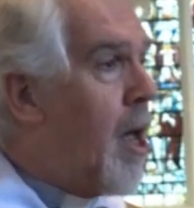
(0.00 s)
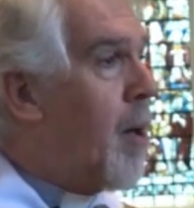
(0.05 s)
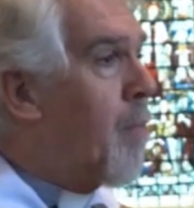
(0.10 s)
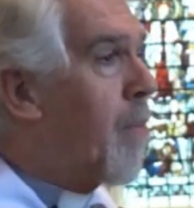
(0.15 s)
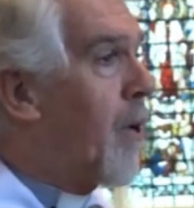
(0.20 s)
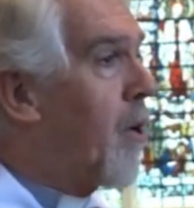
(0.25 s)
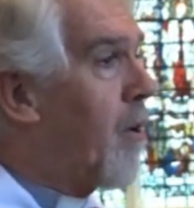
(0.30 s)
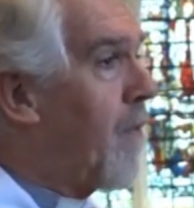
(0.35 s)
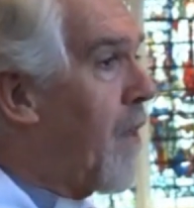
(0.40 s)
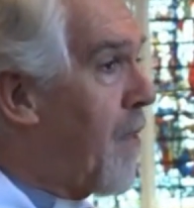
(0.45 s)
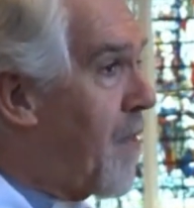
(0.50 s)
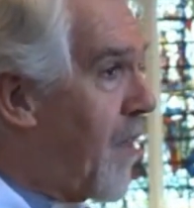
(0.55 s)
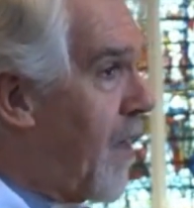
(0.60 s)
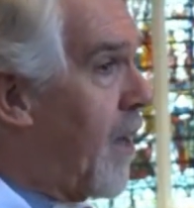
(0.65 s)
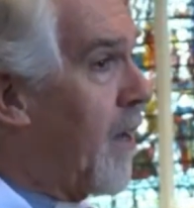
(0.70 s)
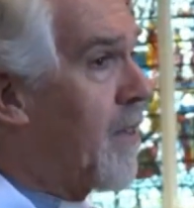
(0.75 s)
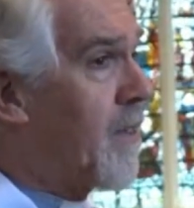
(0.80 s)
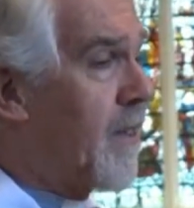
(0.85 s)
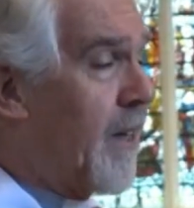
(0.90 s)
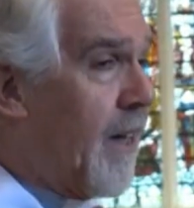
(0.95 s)
But on the
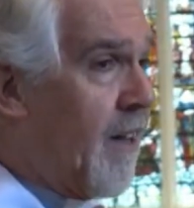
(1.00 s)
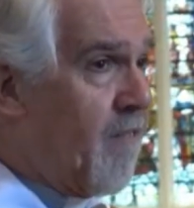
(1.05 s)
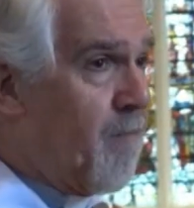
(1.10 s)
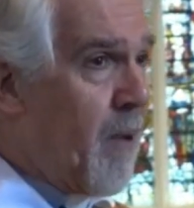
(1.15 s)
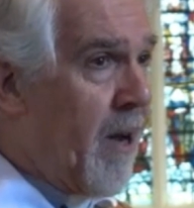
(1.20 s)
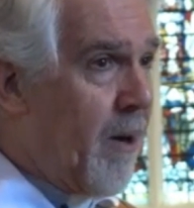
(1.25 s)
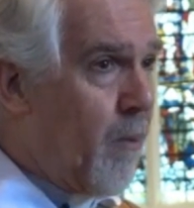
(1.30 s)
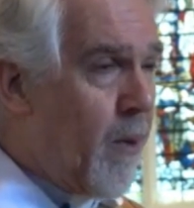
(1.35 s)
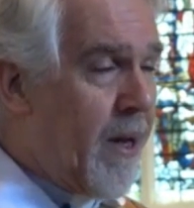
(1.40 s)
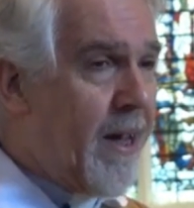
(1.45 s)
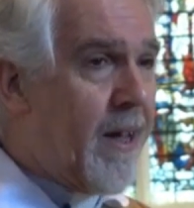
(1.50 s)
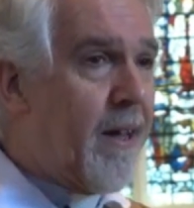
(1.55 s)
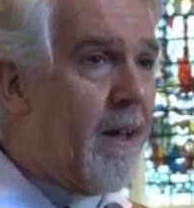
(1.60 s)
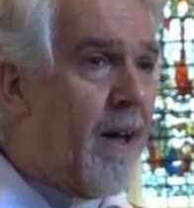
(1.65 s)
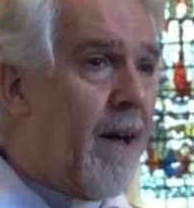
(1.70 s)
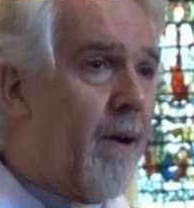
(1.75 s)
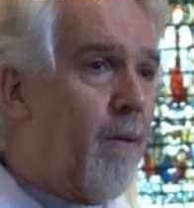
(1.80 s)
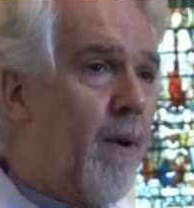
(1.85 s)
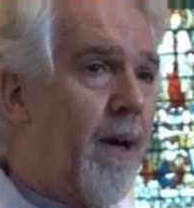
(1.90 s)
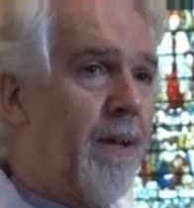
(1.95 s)
Thursday of my week,
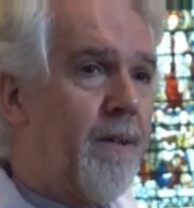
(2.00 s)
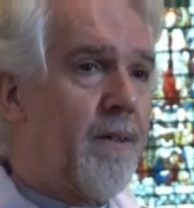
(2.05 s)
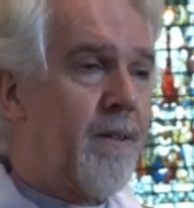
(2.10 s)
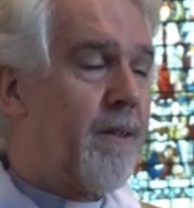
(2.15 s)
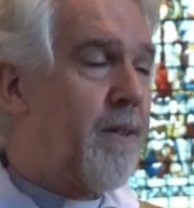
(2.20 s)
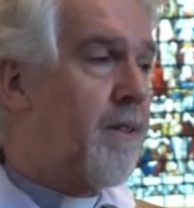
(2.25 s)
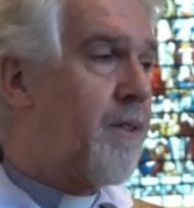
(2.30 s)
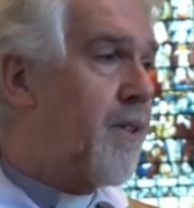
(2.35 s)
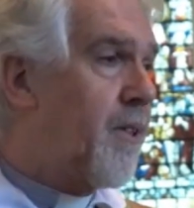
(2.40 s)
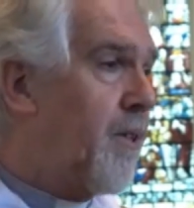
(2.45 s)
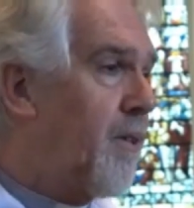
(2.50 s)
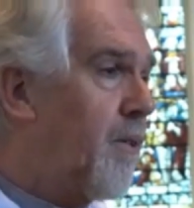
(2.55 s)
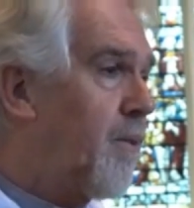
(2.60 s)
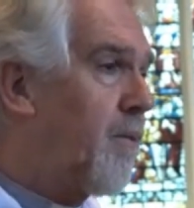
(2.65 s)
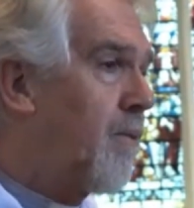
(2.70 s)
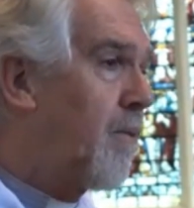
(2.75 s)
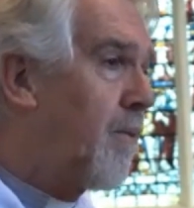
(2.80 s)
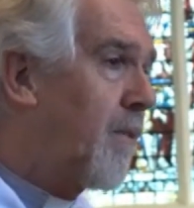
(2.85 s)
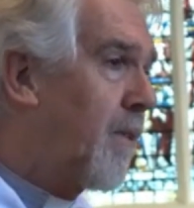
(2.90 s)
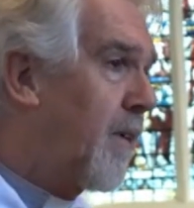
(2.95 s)
I went
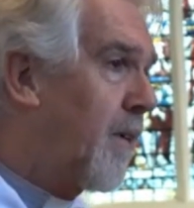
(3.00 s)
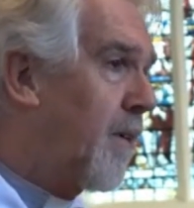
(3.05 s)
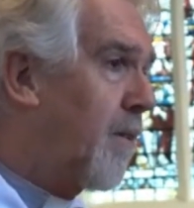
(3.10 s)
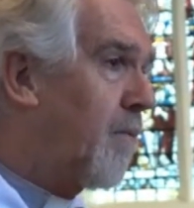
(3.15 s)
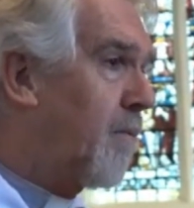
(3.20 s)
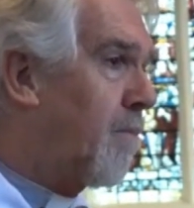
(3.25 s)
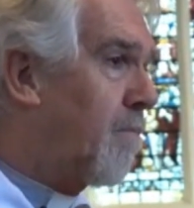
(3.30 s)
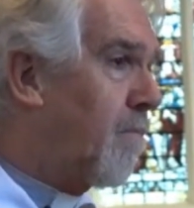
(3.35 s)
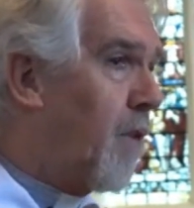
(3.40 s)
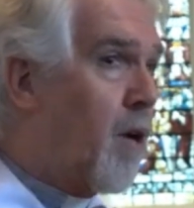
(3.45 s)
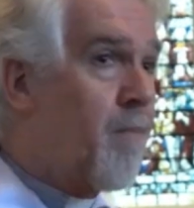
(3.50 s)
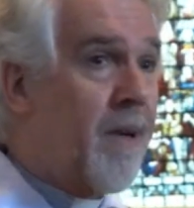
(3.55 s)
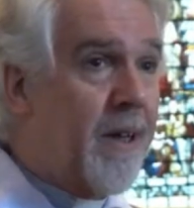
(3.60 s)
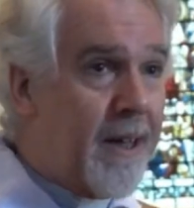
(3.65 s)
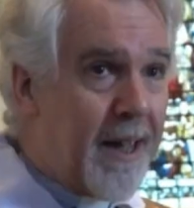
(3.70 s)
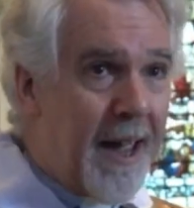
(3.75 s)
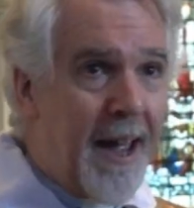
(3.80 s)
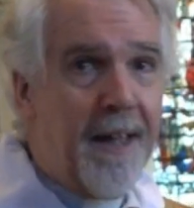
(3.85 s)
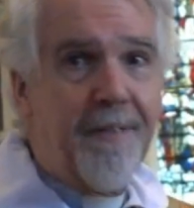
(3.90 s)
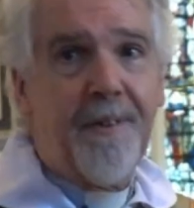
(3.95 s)
to the Roman
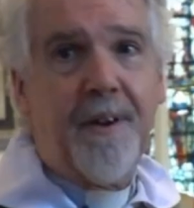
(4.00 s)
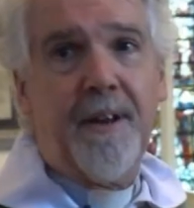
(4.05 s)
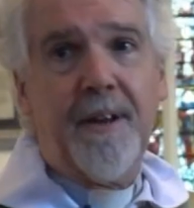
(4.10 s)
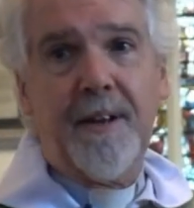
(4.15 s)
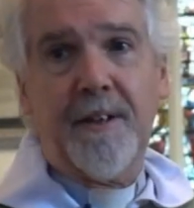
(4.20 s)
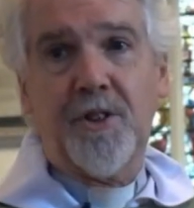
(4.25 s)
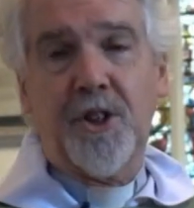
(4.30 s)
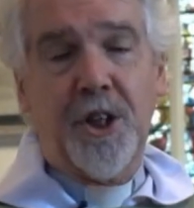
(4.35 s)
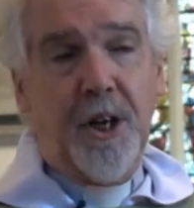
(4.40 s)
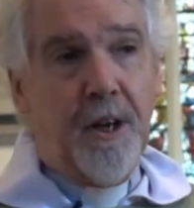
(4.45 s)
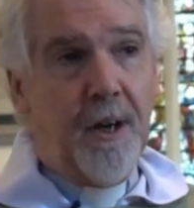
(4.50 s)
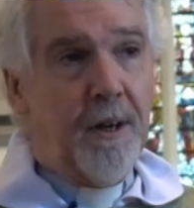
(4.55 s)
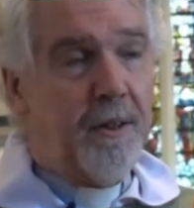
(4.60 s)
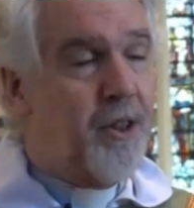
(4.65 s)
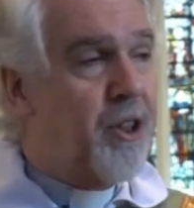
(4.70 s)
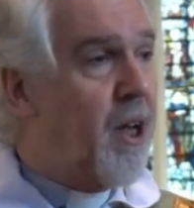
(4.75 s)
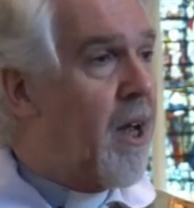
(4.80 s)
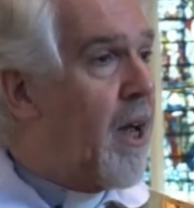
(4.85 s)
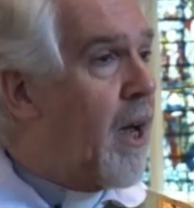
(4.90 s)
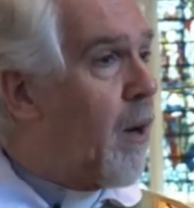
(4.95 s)
Catholic
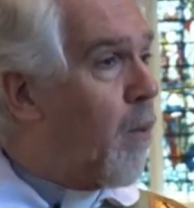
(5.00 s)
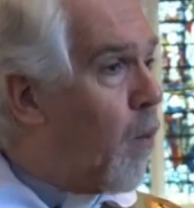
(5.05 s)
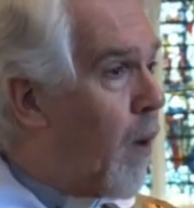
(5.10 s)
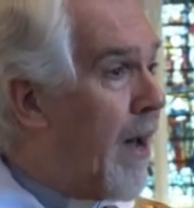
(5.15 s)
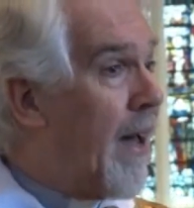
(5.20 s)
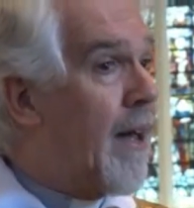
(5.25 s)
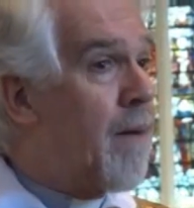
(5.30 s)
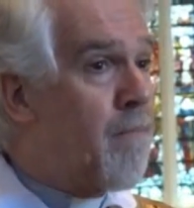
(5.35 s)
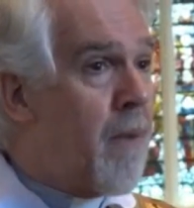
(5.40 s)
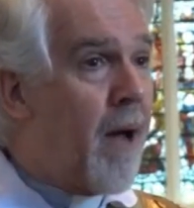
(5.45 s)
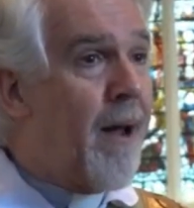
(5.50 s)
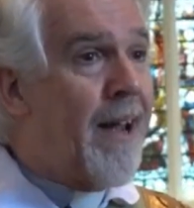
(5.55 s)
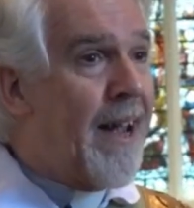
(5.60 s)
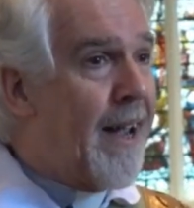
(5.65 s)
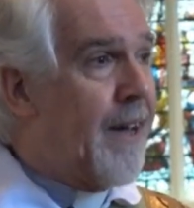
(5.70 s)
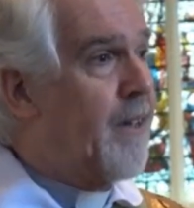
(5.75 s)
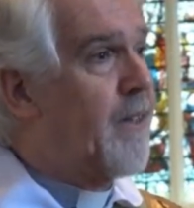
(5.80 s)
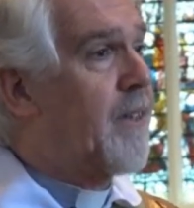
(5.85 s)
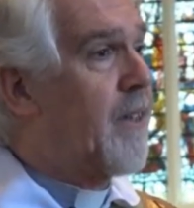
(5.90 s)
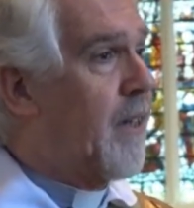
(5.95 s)
Church where my
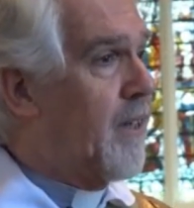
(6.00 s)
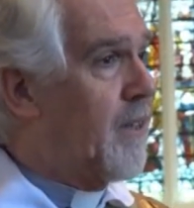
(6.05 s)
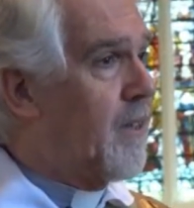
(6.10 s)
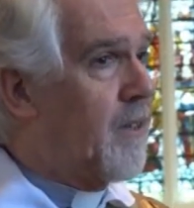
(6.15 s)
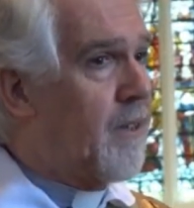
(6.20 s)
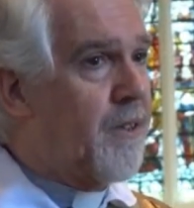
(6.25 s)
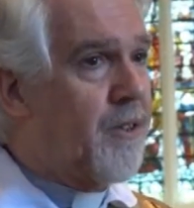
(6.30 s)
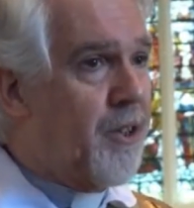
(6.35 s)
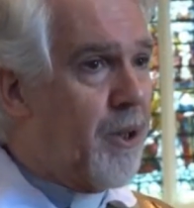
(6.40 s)
ancestors